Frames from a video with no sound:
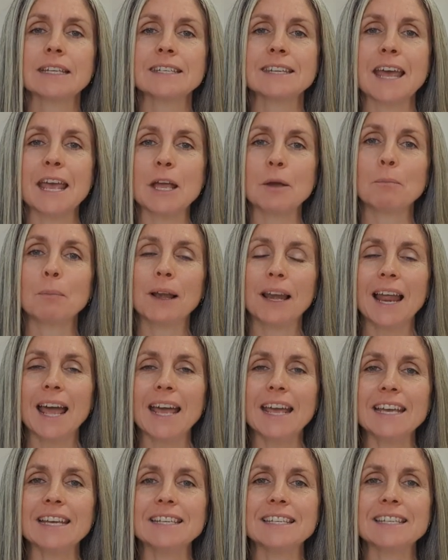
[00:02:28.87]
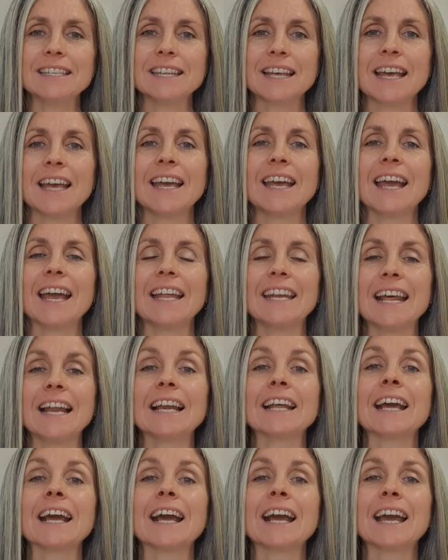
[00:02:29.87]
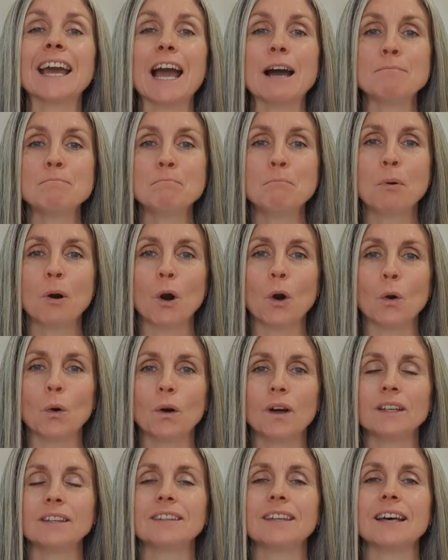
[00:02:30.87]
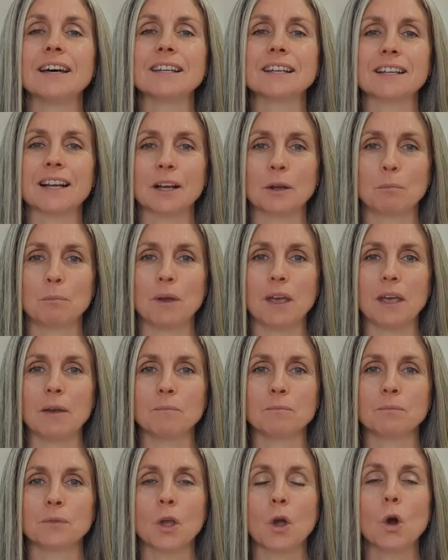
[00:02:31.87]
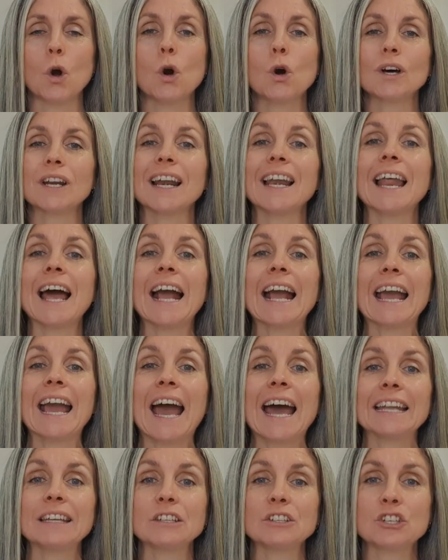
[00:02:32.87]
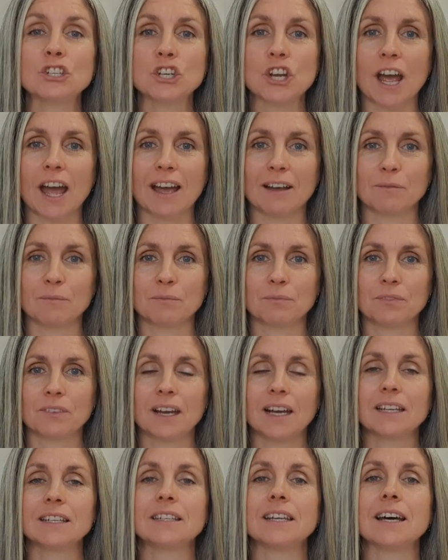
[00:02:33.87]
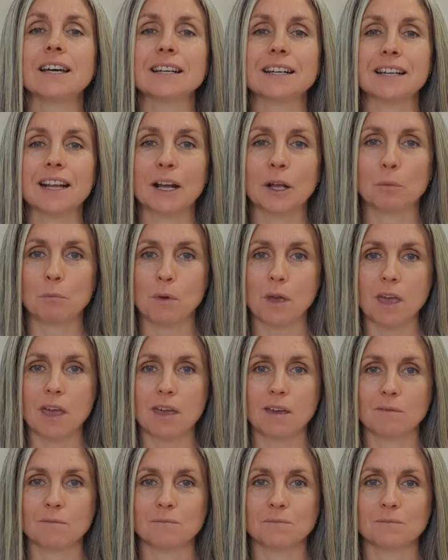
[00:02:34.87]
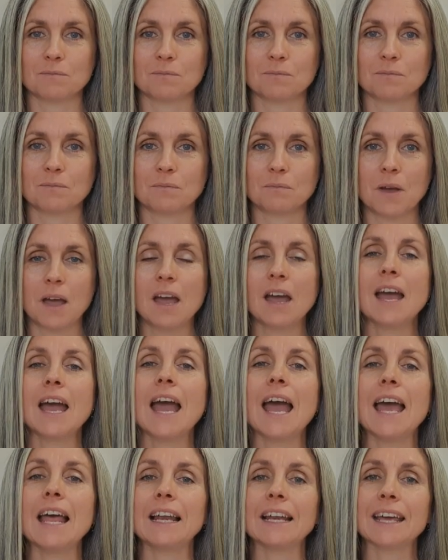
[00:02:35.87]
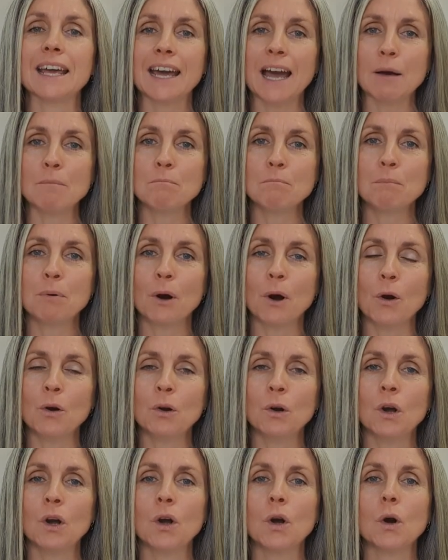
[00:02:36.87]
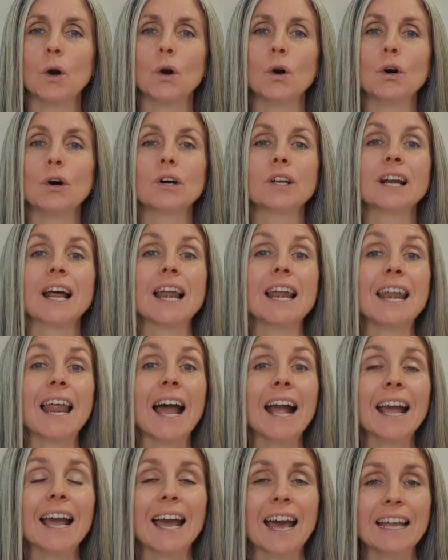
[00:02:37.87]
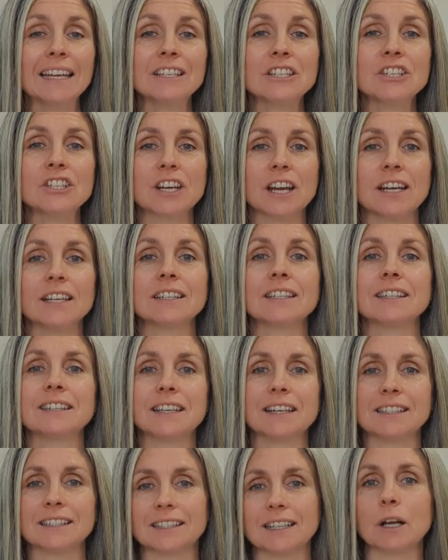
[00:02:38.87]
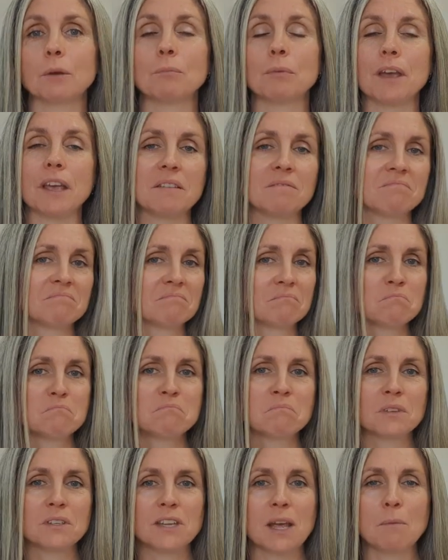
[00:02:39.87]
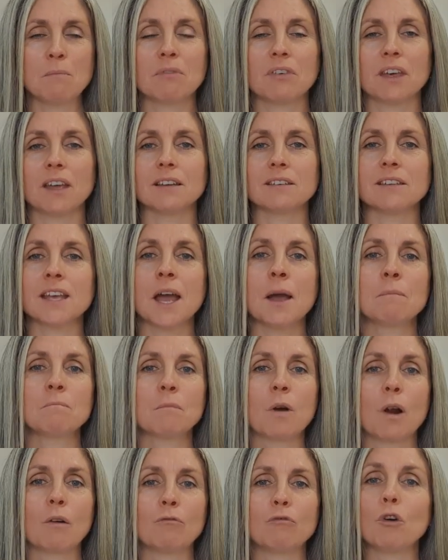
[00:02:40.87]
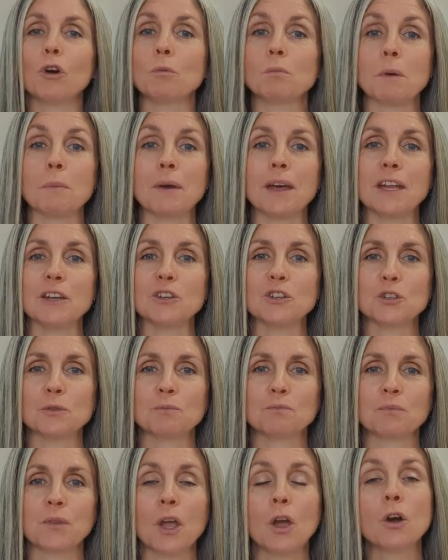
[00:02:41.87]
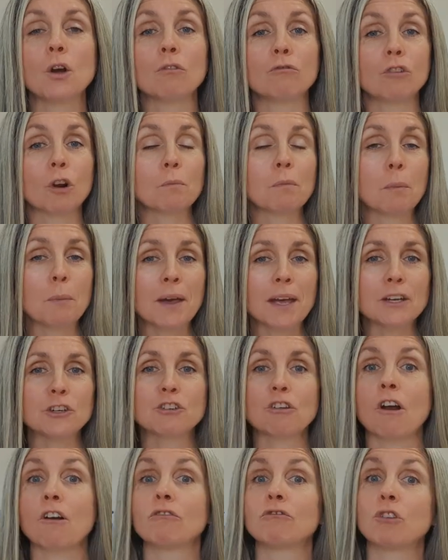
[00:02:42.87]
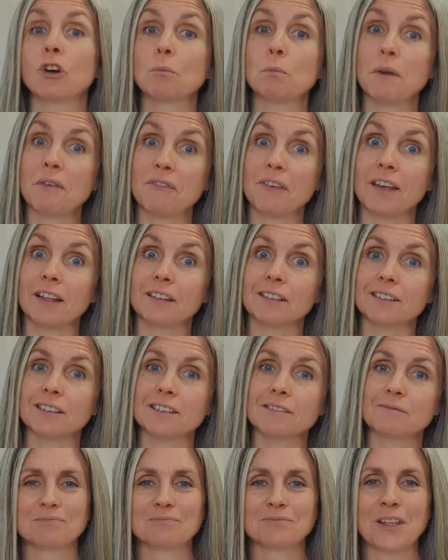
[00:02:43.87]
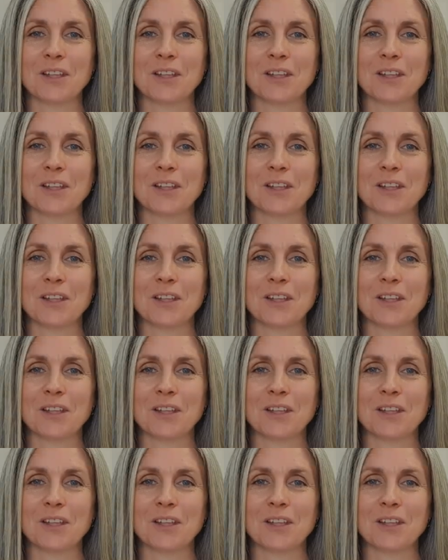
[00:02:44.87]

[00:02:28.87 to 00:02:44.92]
take place in el campo de rugby or la cancha de rugby. El campo or la cancha de rugby. Same things, yeah? Rugby pitch. Rugby pitch, rugby field.